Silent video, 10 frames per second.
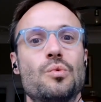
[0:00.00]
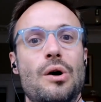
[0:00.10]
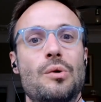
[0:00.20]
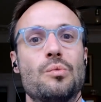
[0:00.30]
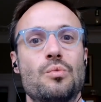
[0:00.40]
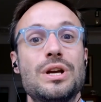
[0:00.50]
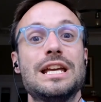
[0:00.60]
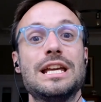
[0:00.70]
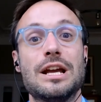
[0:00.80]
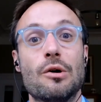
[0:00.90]
we
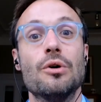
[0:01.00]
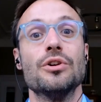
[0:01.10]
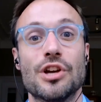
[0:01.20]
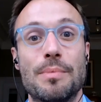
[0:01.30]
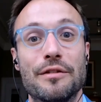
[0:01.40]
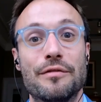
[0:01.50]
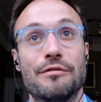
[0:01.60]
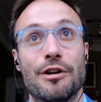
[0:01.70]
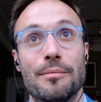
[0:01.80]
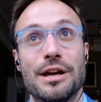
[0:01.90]
also benefit from
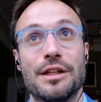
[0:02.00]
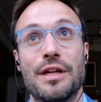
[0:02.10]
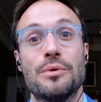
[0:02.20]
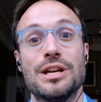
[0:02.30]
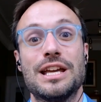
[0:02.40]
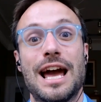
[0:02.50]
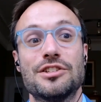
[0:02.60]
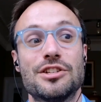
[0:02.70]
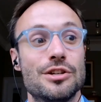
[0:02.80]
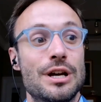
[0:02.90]
it, that we get to
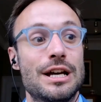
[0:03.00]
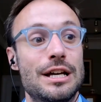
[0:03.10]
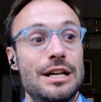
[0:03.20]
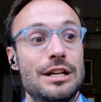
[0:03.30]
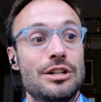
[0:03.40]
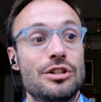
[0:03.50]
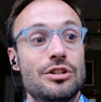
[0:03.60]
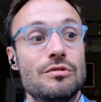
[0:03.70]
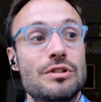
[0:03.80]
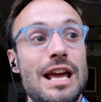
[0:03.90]

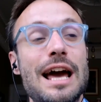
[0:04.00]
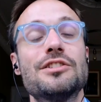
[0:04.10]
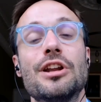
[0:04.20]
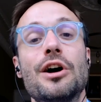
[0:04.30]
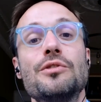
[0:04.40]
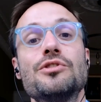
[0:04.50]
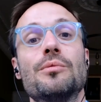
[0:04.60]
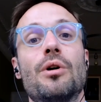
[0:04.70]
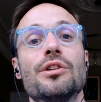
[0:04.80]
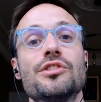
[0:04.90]
know someone
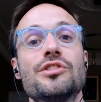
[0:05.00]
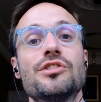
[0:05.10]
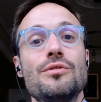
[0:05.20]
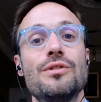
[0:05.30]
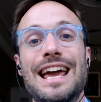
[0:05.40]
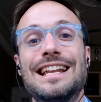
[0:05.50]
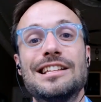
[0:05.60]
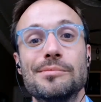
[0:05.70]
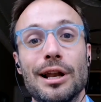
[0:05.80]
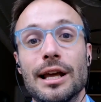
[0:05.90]
so
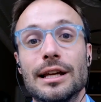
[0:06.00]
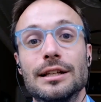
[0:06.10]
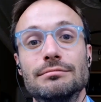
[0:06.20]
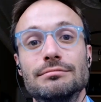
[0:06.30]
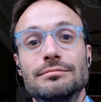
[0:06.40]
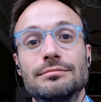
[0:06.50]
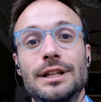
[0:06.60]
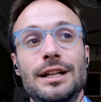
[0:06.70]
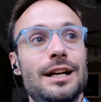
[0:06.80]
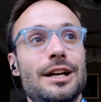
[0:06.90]
intimately,
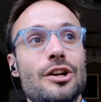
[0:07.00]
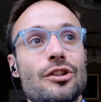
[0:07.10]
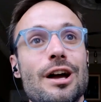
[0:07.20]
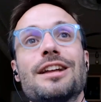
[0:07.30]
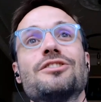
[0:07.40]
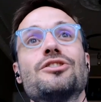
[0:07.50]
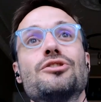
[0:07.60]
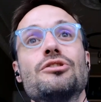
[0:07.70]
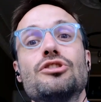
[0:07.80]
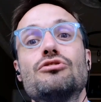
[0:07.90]
that I get to
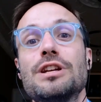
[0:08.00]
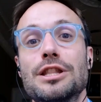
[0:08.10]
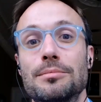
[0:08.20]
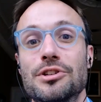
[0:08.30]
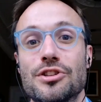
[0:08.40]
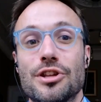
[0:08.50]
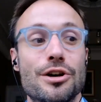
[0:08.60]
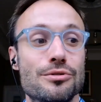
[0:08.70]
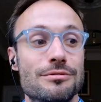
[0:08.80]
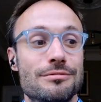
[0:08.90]
treat them as though
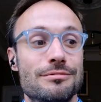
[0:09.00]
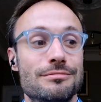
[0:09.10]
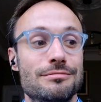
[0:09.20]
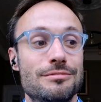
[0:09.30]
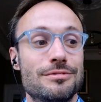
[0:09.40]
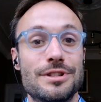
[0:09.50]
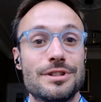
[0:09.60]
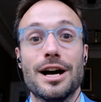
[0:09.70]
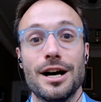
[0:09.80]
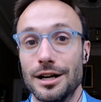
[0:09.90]
they
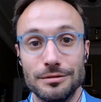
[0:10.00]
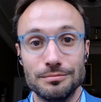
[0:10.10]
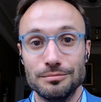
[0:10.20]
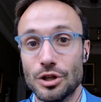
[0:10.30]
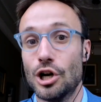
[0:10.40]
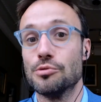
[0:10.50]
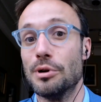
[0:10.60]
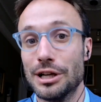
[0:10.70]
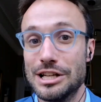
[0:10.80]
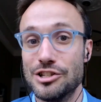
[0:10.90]
are cosmically
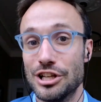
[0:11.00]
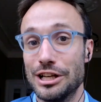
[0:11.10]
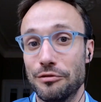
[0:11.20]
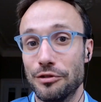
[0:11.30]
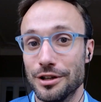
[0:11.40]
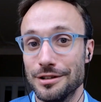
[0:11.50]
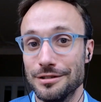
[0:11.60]
significant and